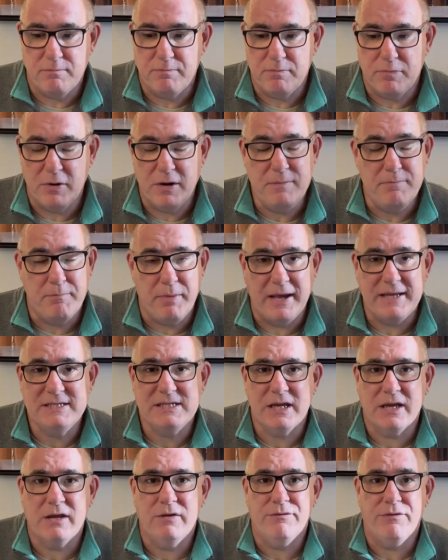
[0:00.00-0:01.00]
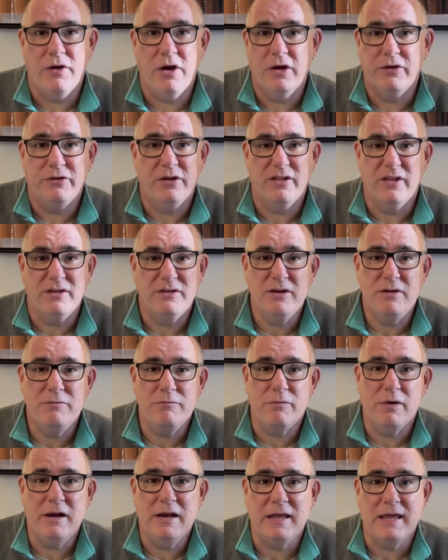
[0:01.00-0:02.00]
pretty basic inverter that didn't
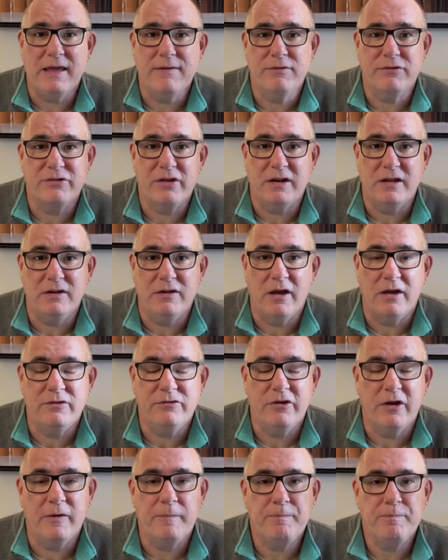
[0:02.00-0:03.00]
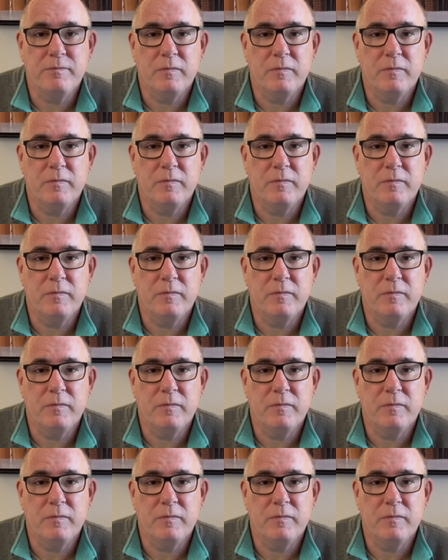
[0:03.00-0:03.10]
really give us any data.